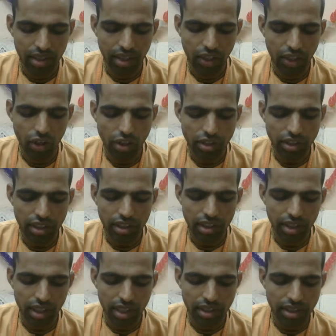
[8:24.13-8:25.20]
They lost
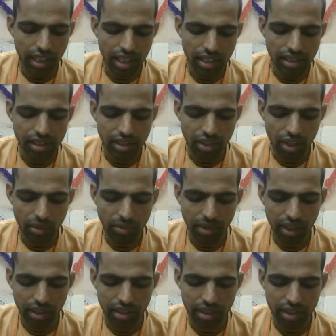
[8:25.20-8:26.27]
their sense of
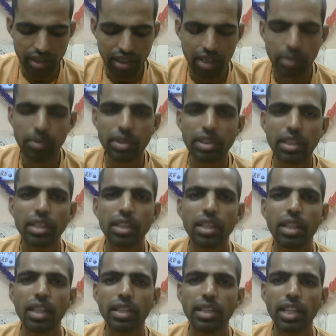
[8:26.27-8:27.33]
discrimination.
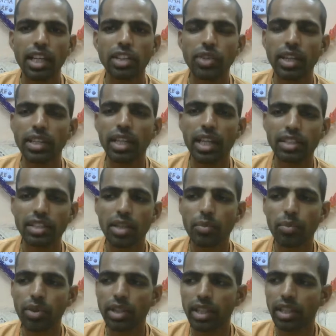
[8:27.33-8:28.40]
That's why they are
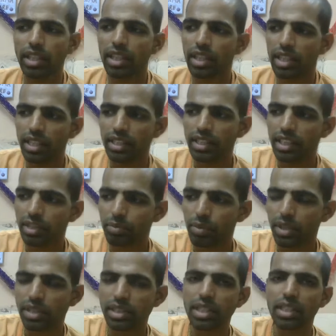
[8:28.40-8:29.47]
supporting a religious
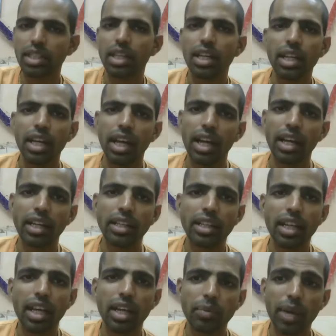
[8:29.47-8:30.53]
person and
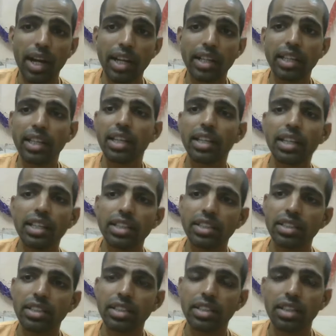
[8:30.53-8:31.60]
they are fighting
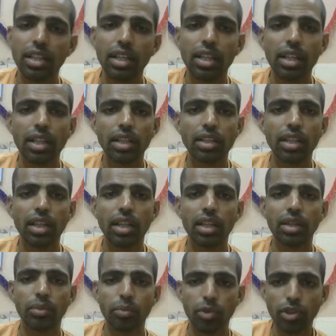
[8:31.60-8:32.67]
against the
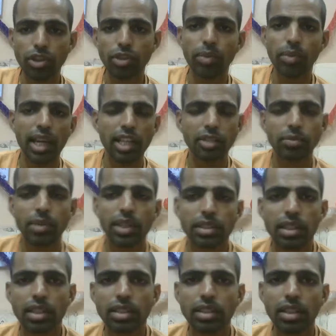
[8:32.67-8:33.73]
most pious
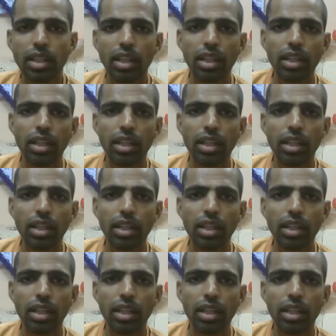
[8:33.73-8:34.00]
persons.